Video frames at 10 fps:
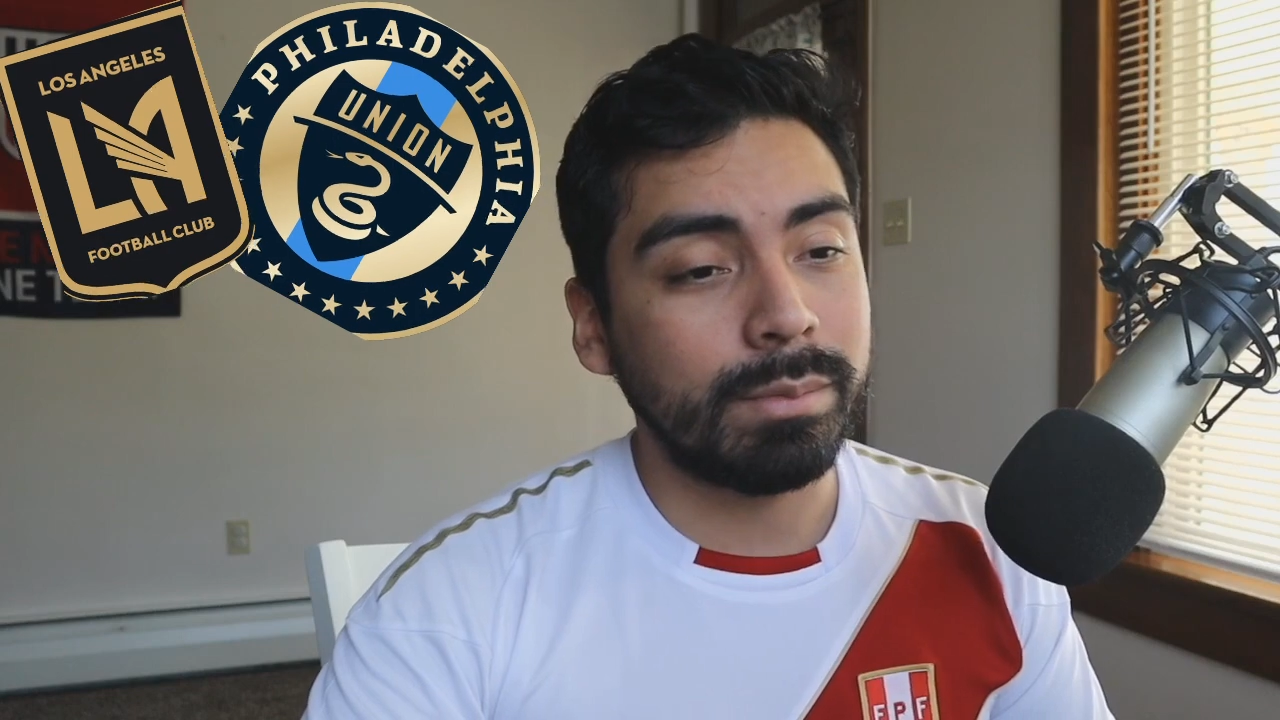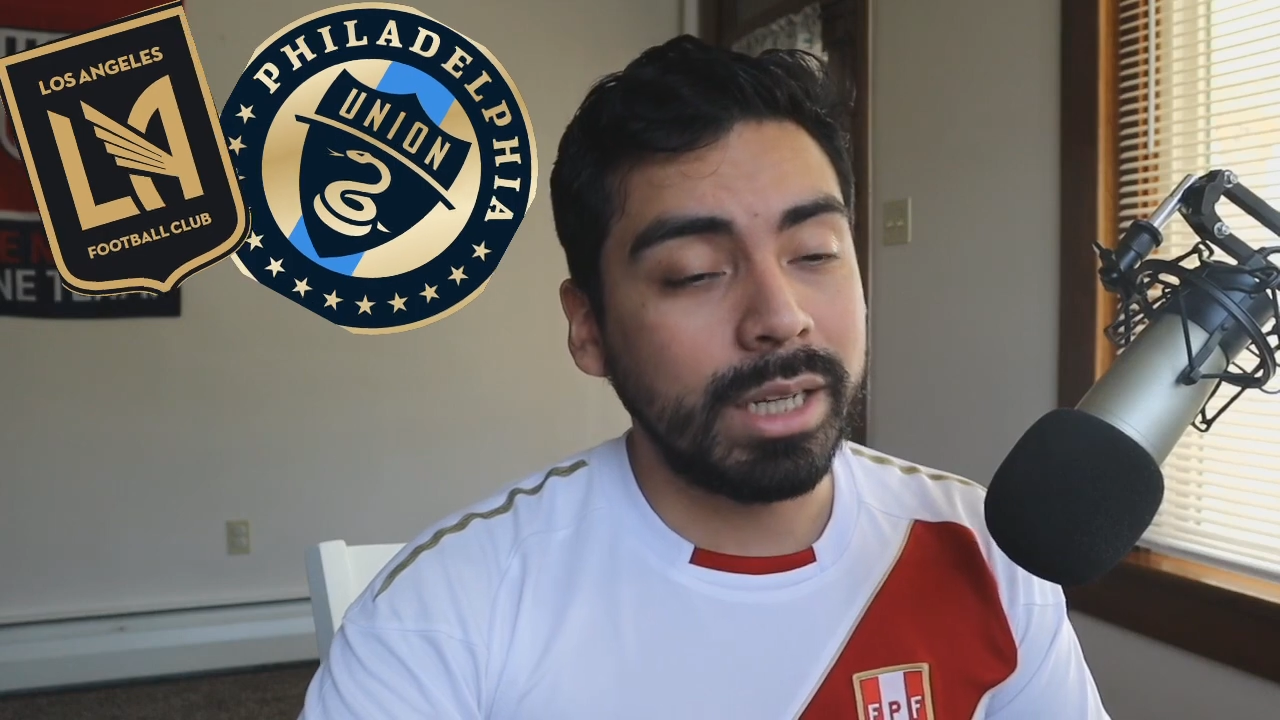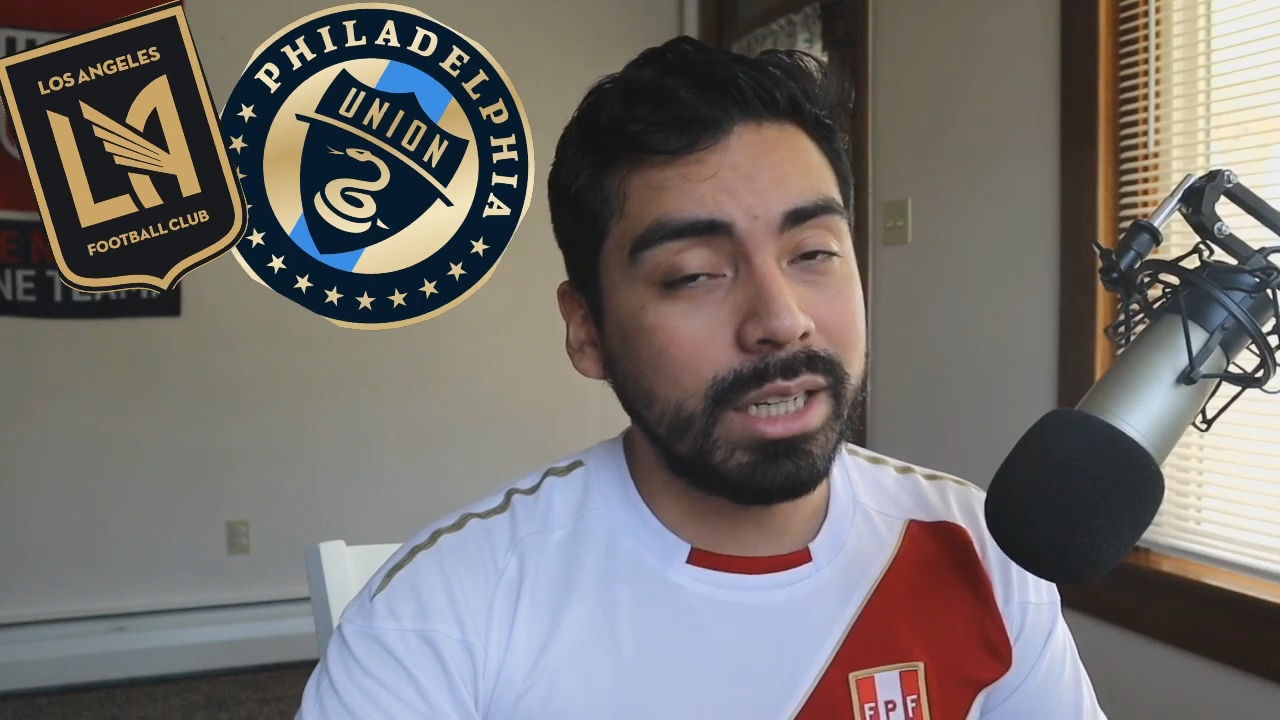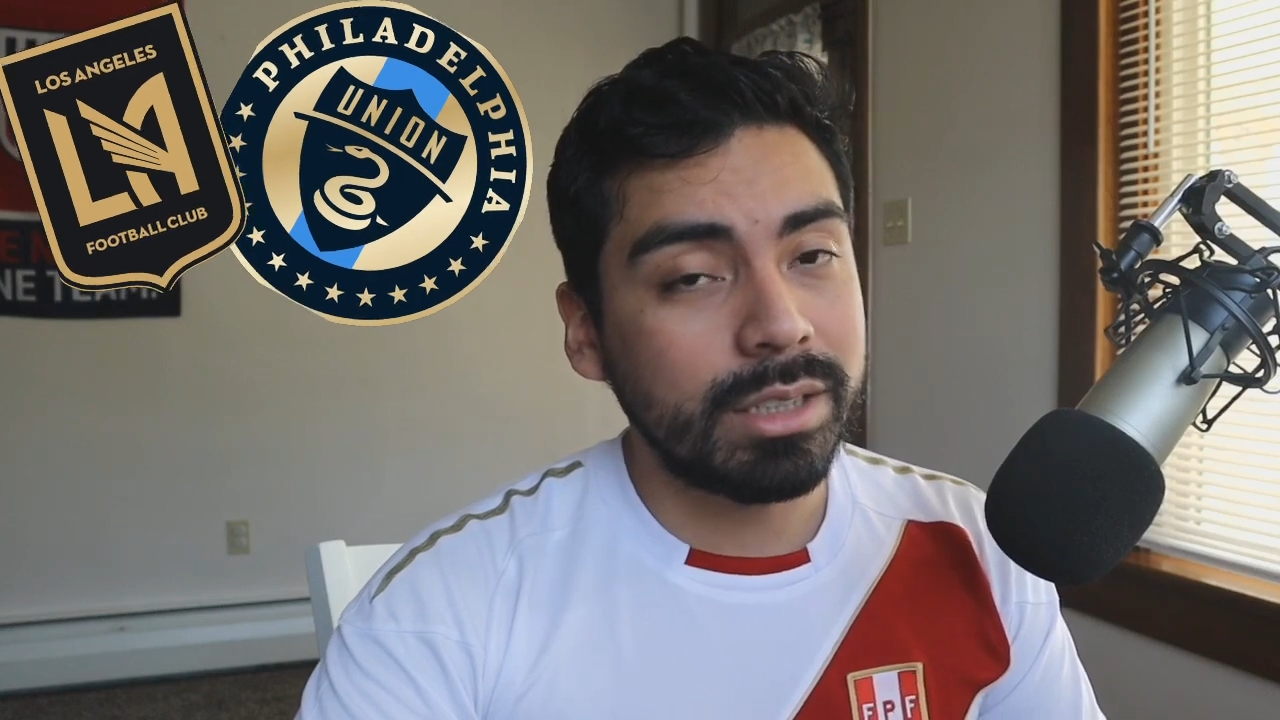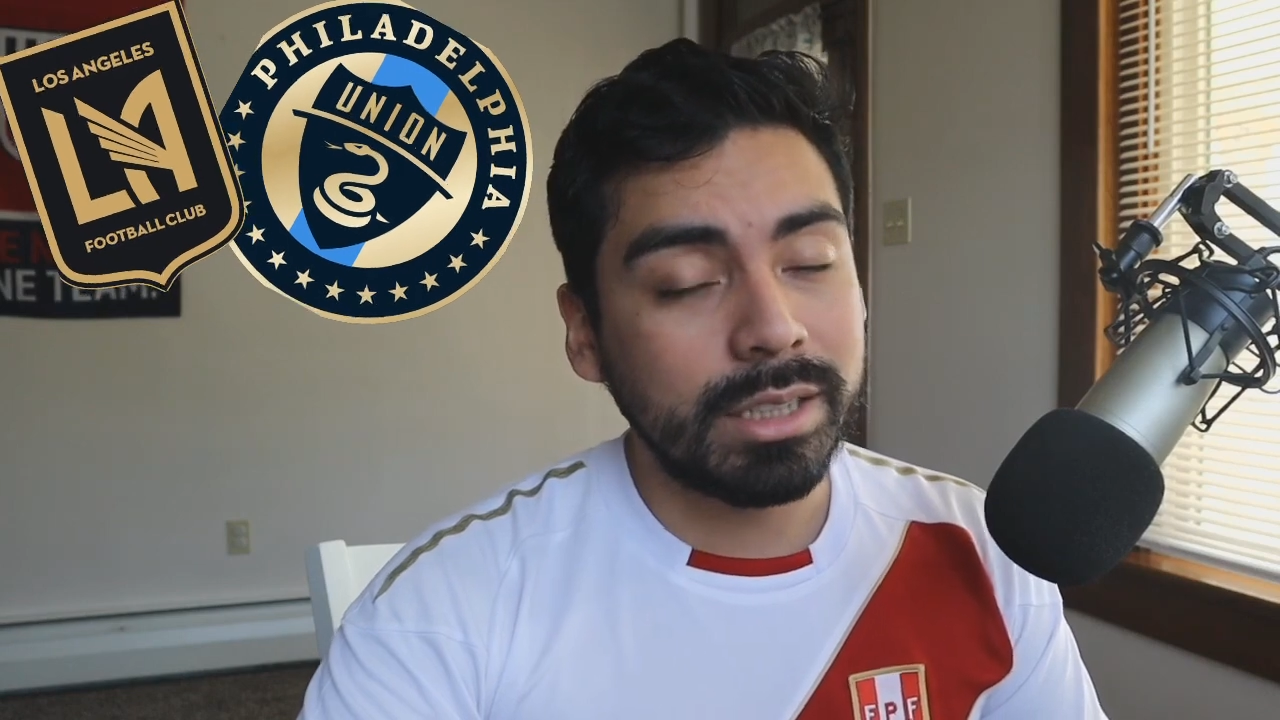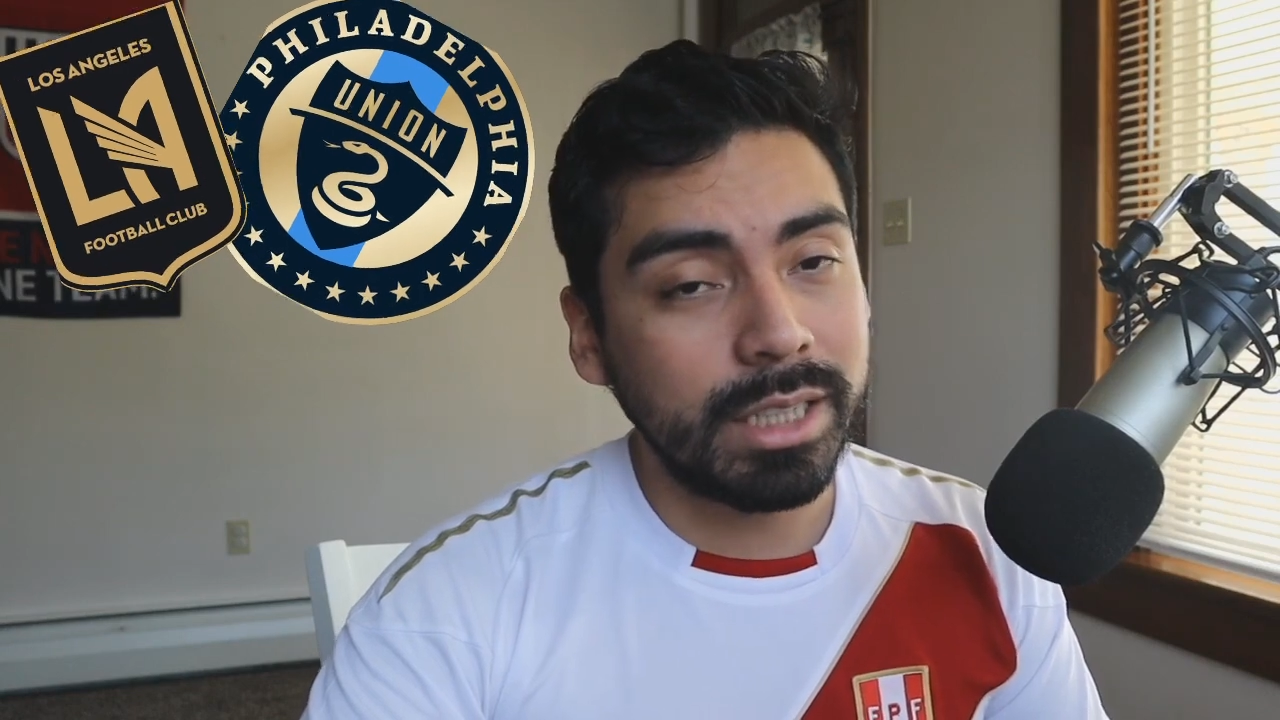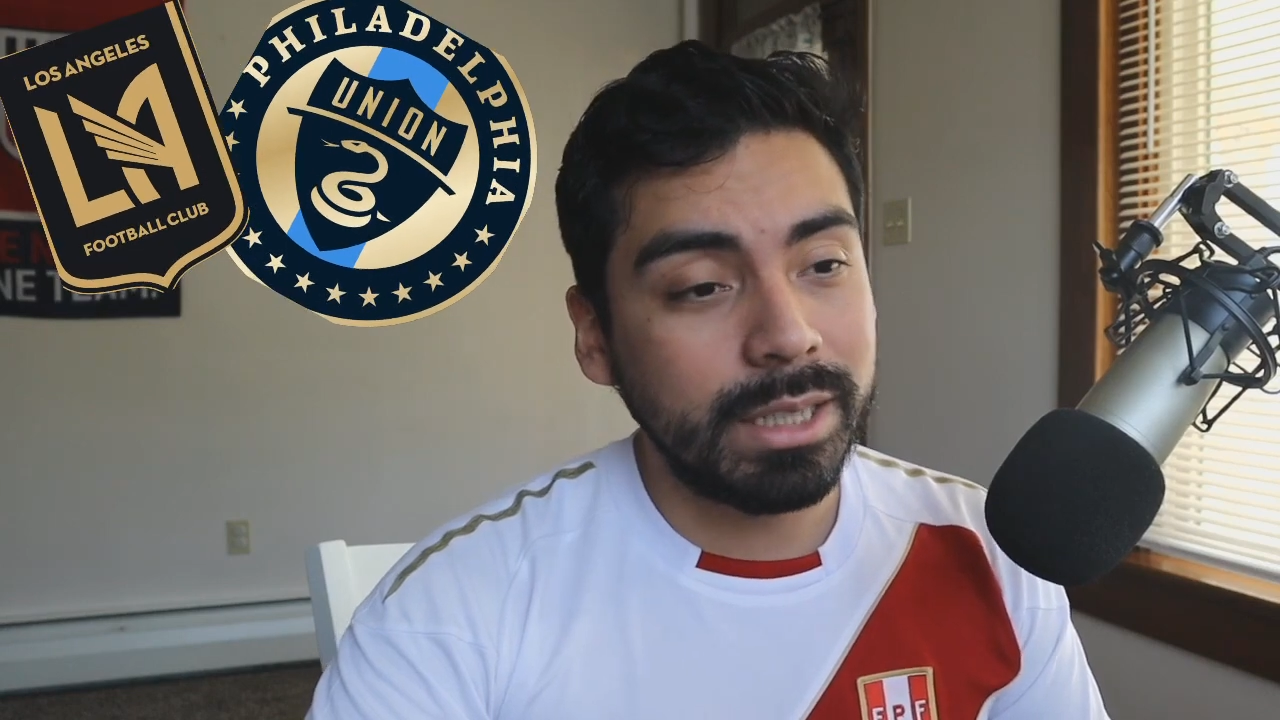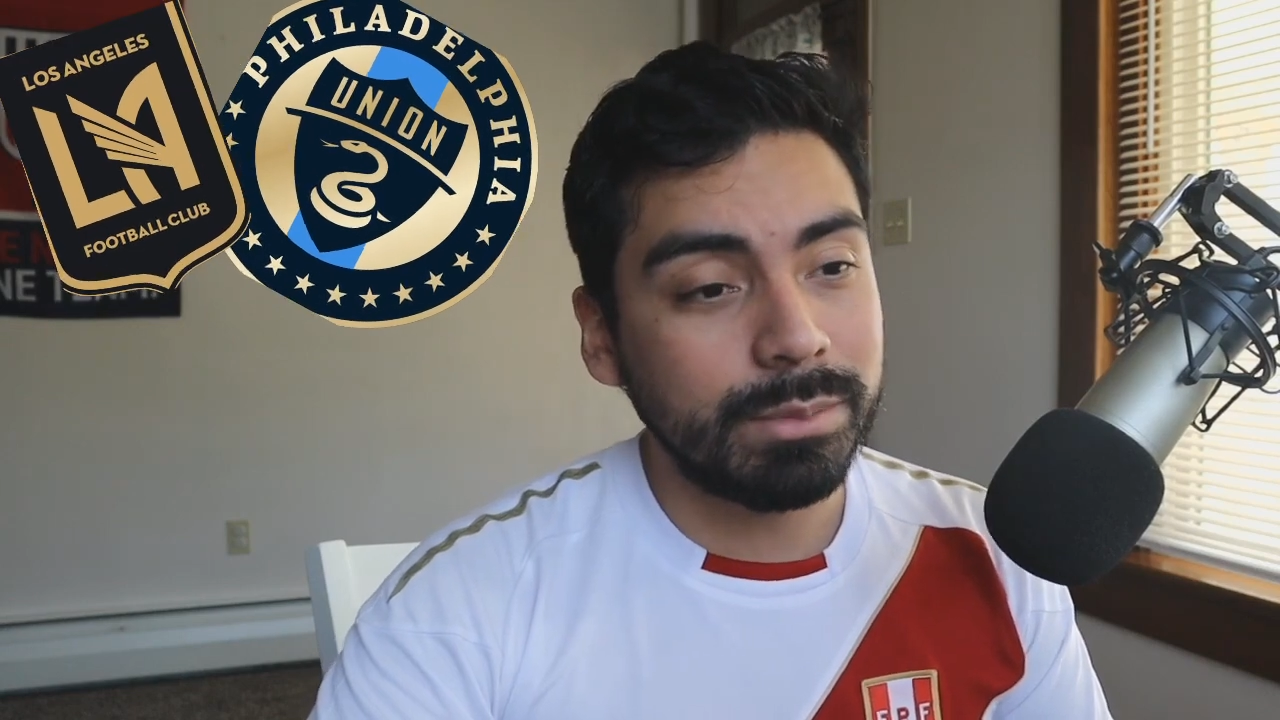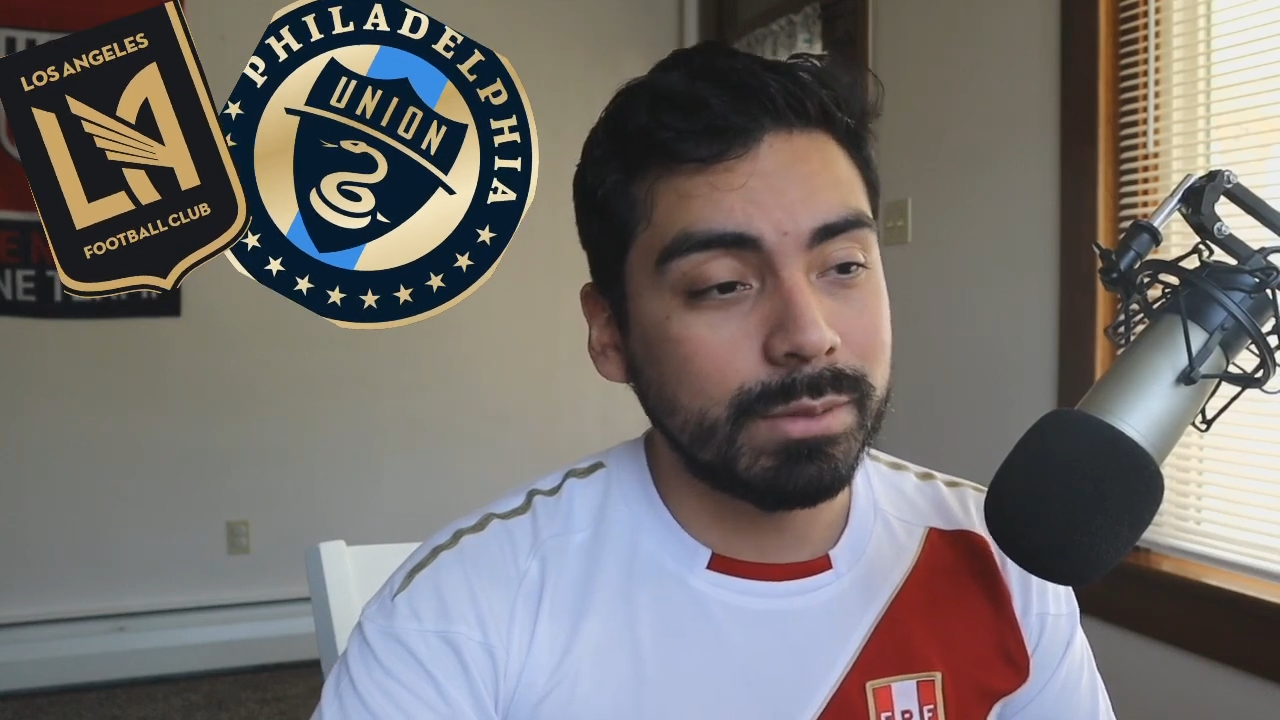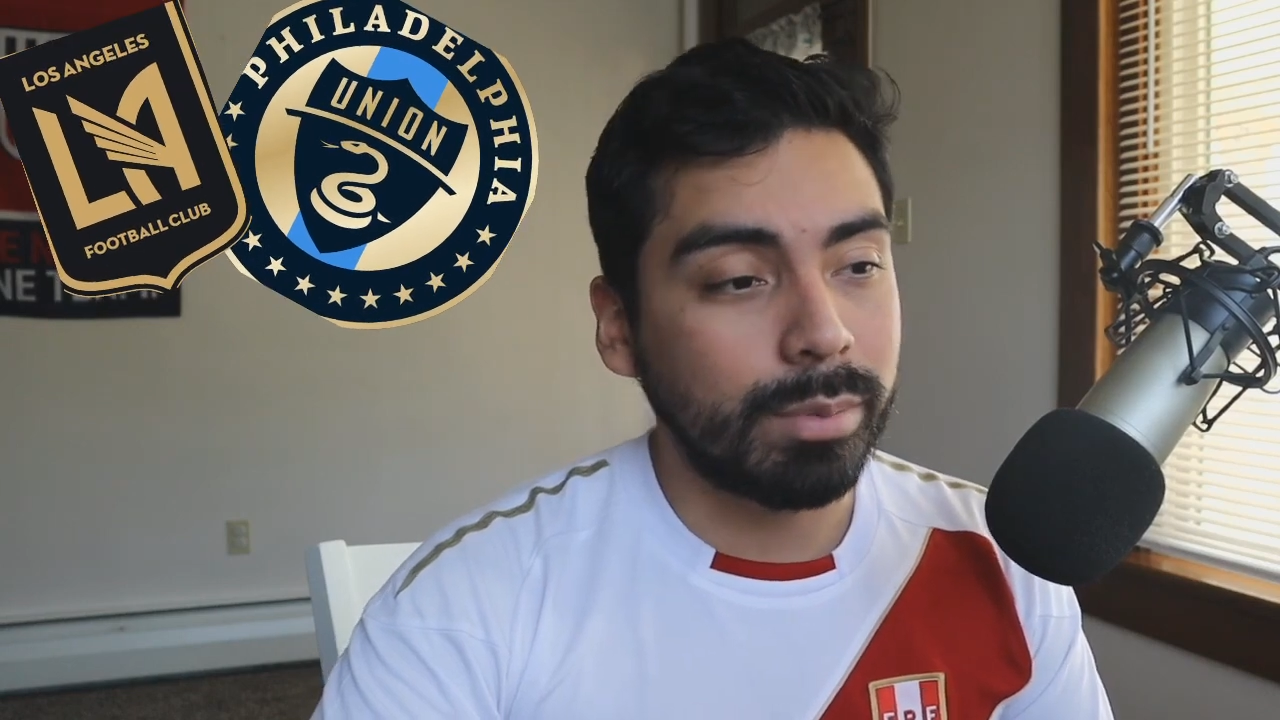each team's